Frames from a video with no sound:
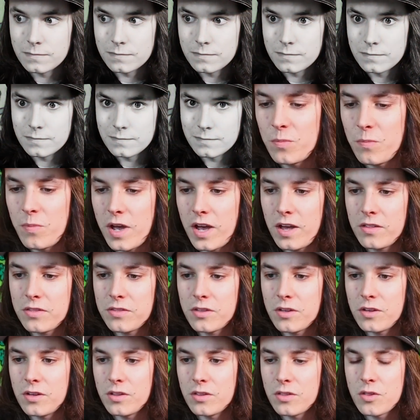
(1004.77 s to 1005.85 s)
What about
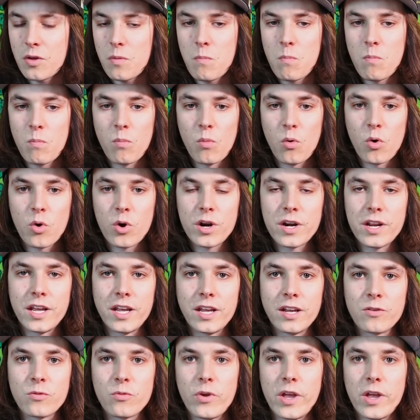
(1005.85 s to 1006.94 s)
the morning